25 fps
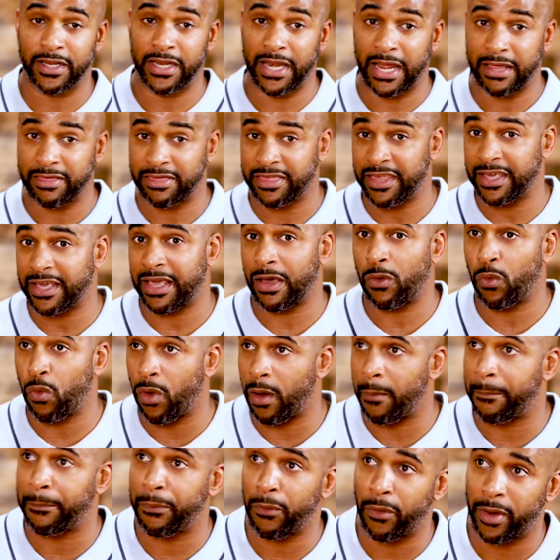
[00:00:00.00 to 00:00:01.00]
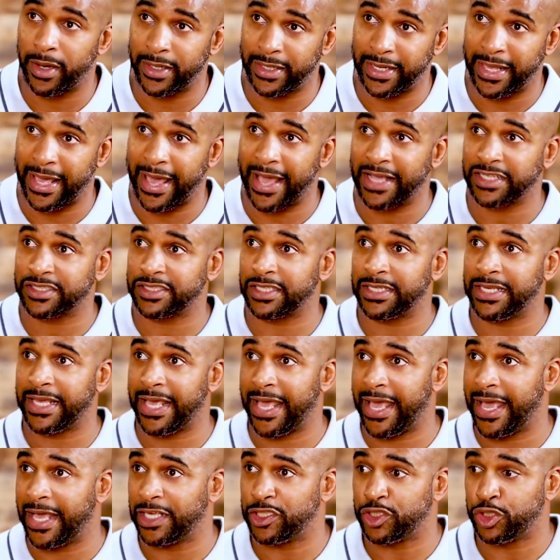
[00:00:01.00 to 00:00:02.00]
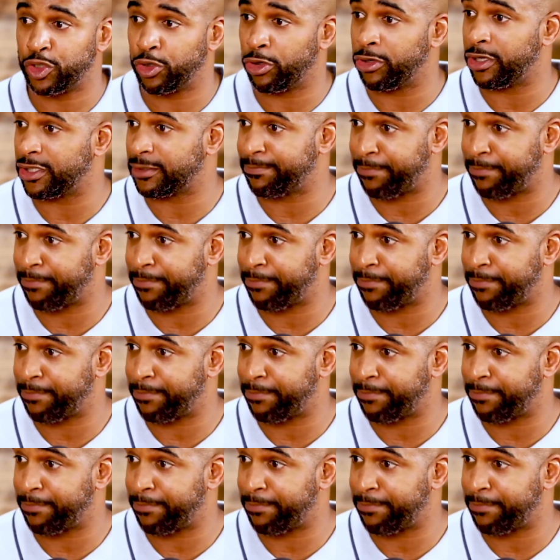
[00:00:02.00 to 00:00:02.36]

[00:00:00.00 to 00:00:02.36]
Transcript: And I think at one point they actually had Julius